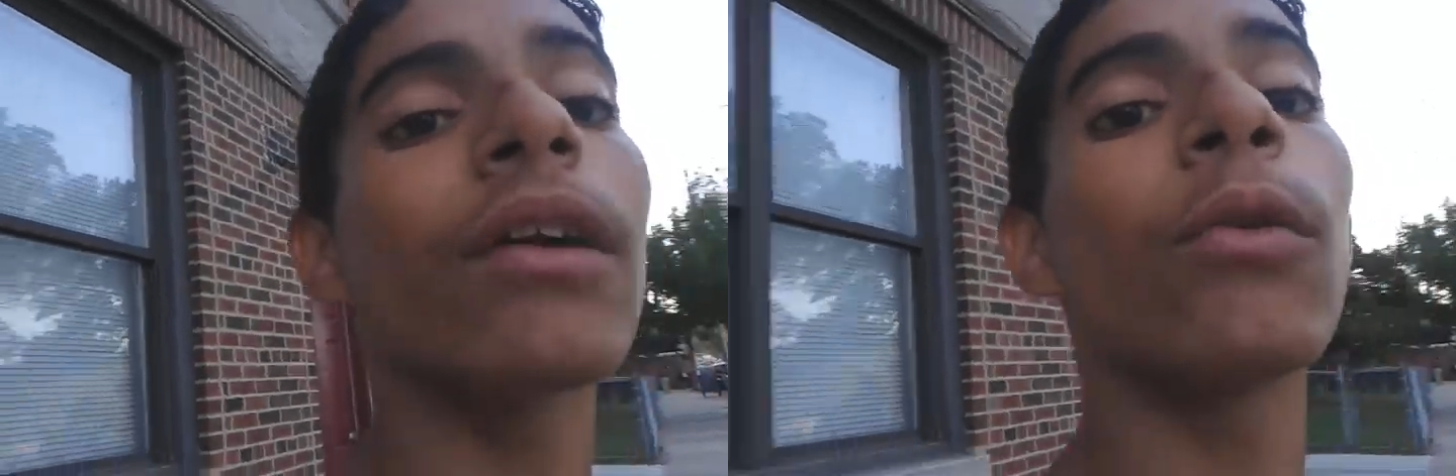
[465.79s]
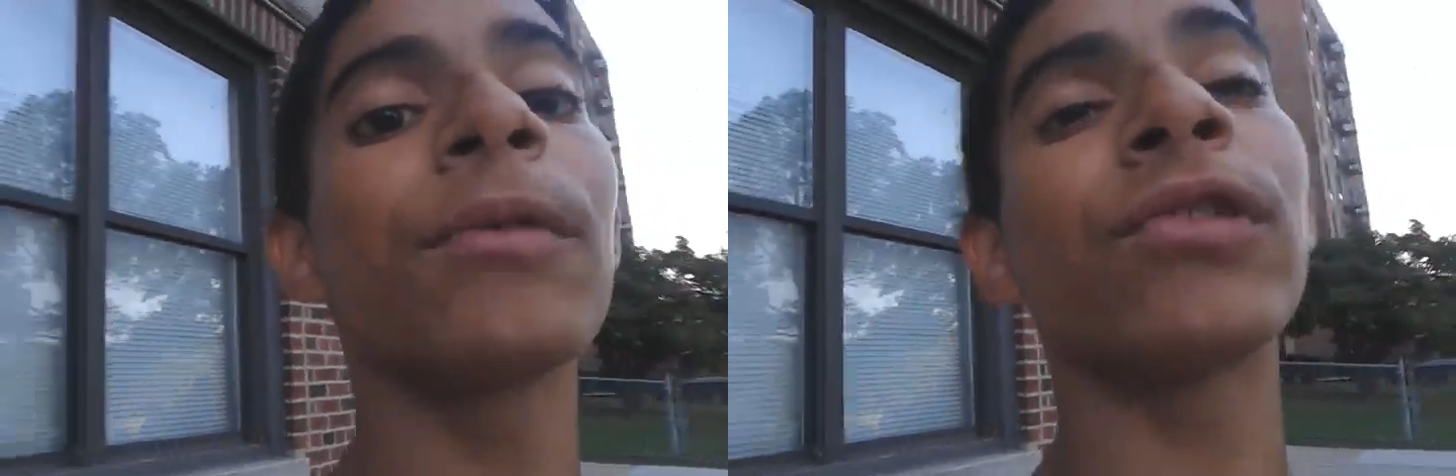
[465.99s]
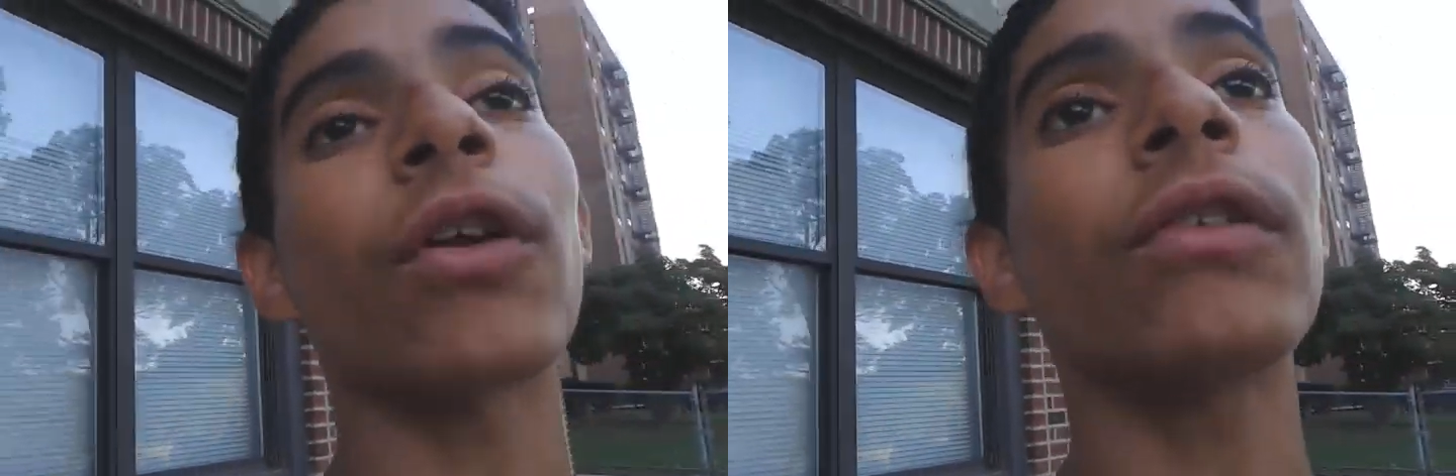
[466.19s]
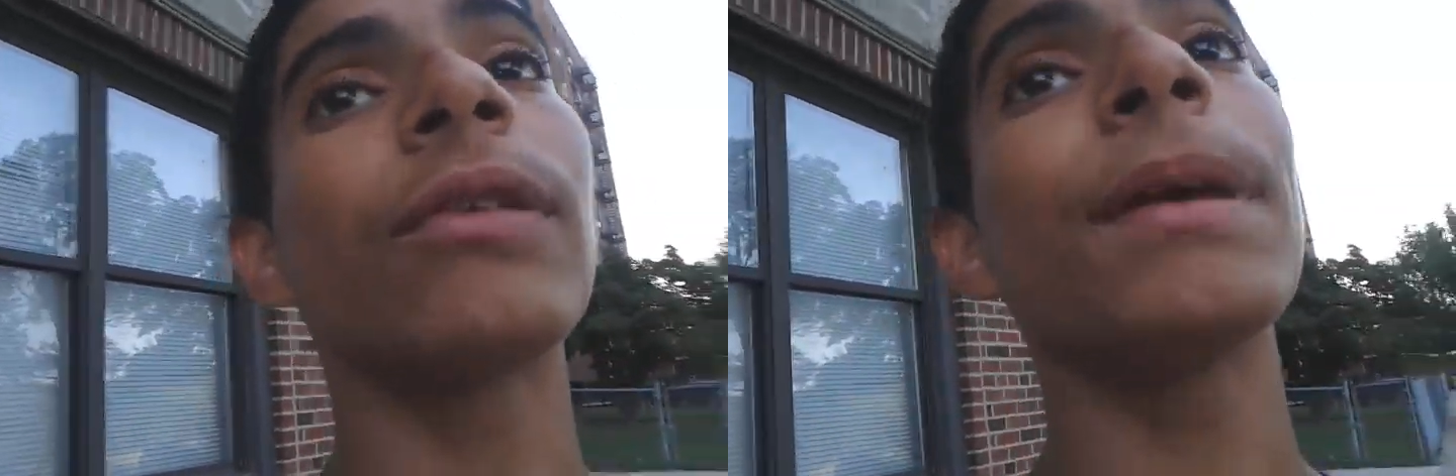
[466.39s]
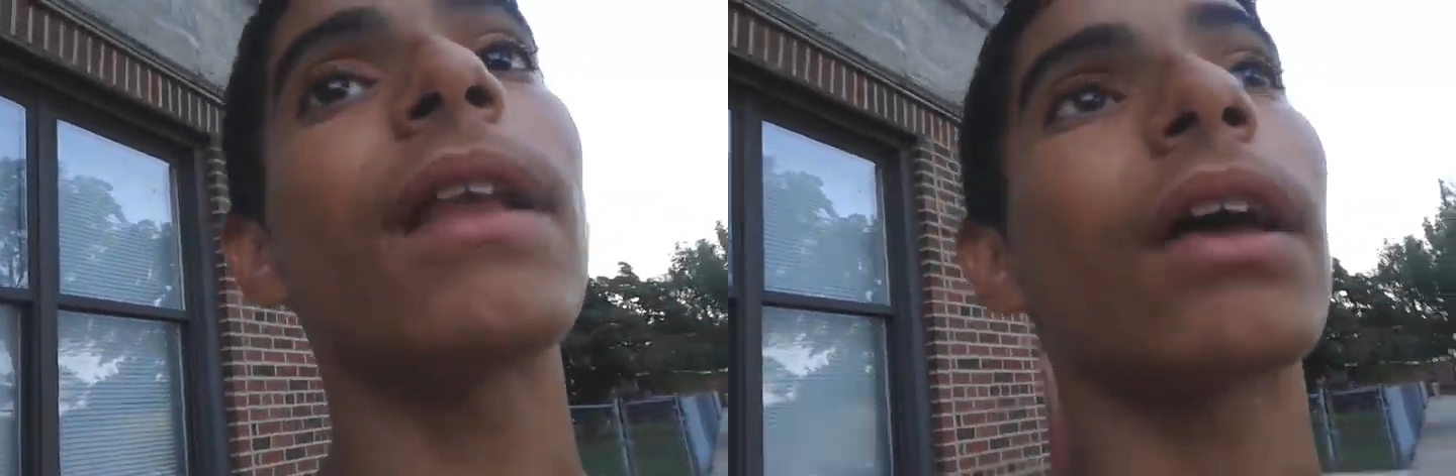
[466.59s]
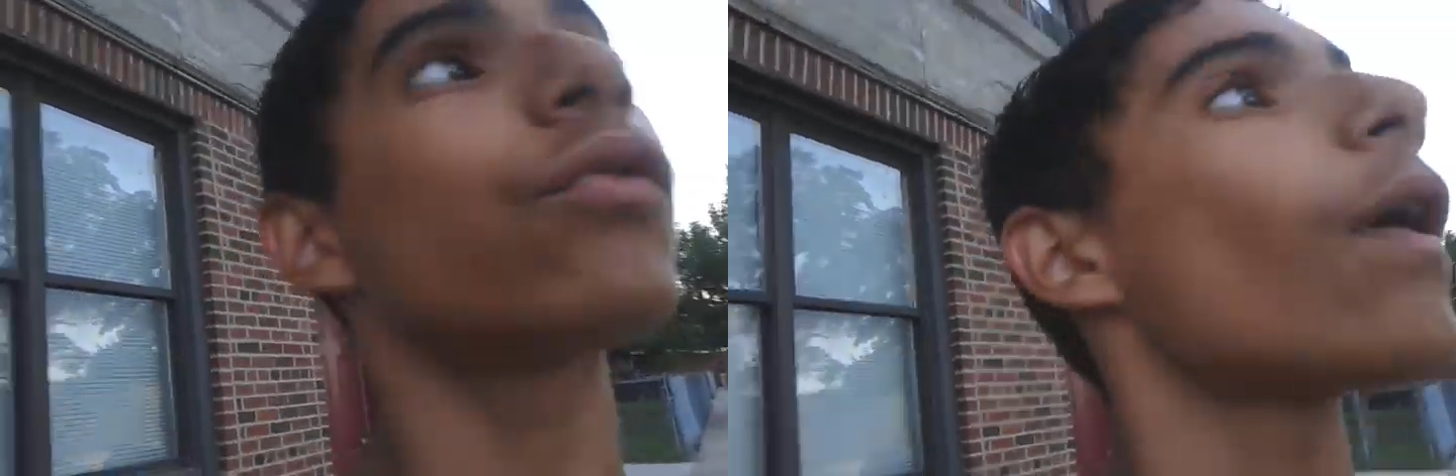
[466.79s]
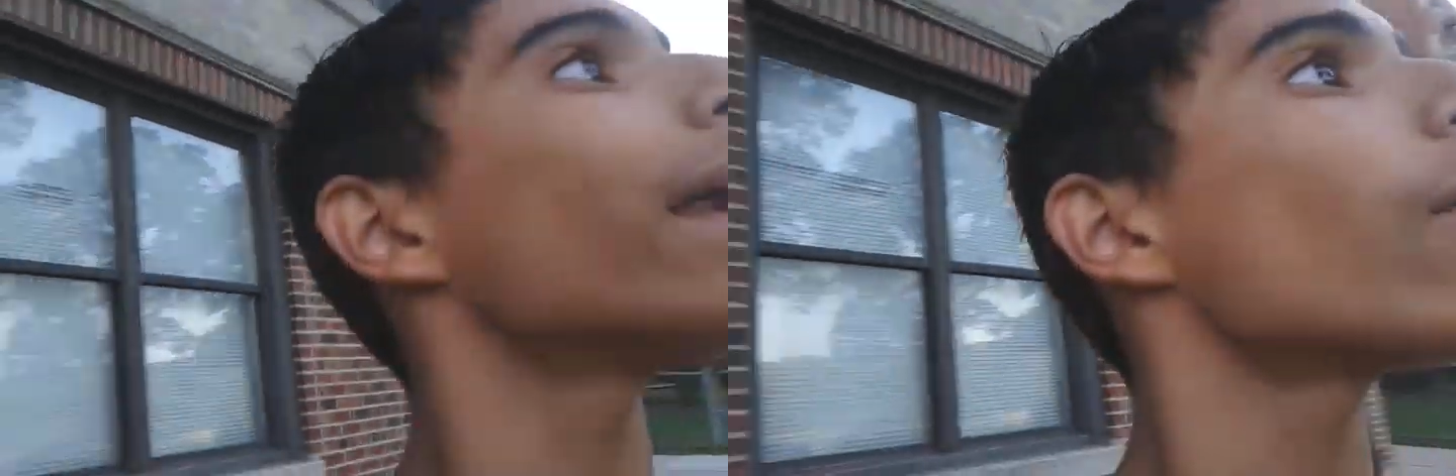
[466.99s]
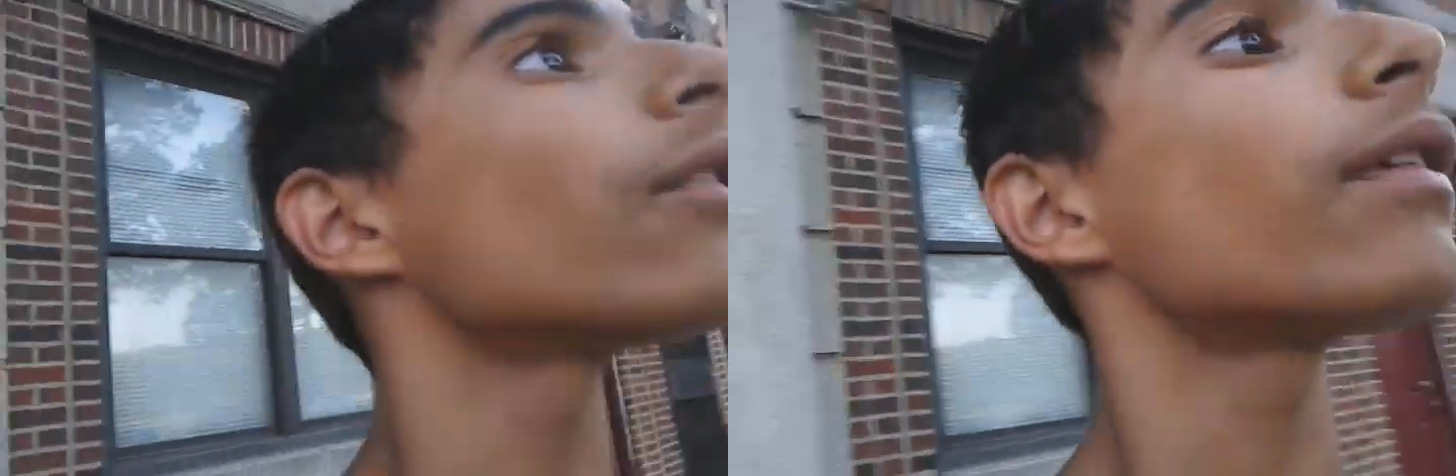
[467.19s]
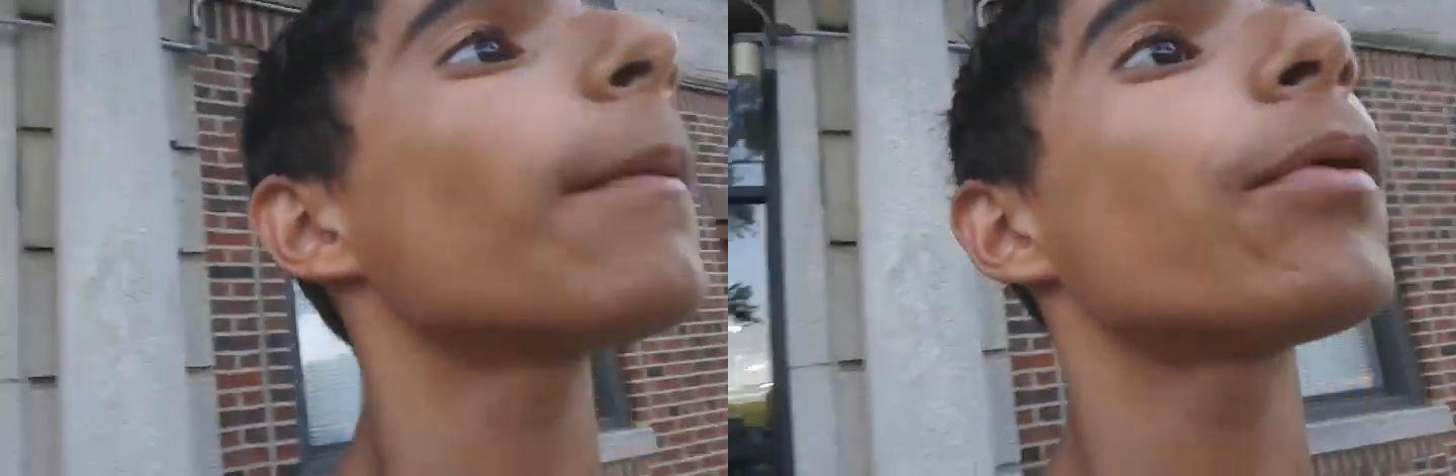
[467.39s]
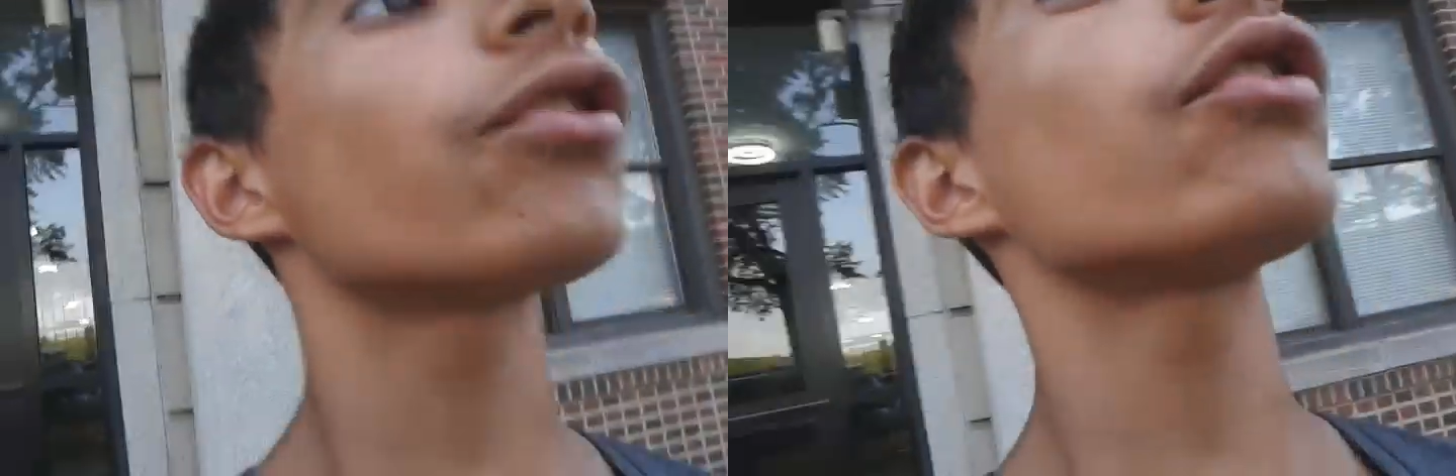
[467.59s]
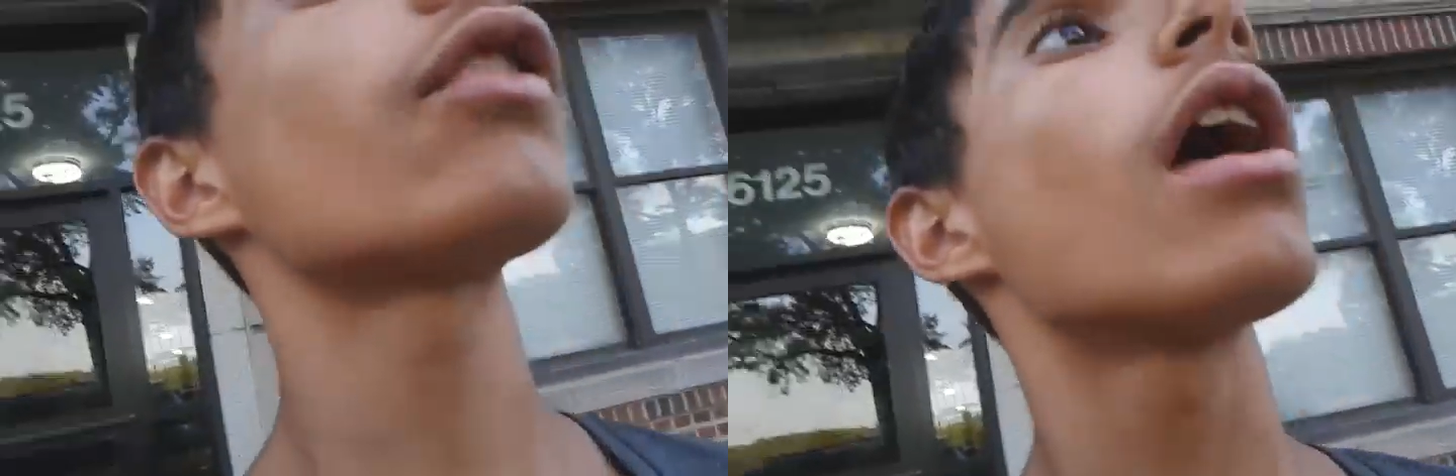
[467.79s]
it will be, start to be nice. Right now, the temperatures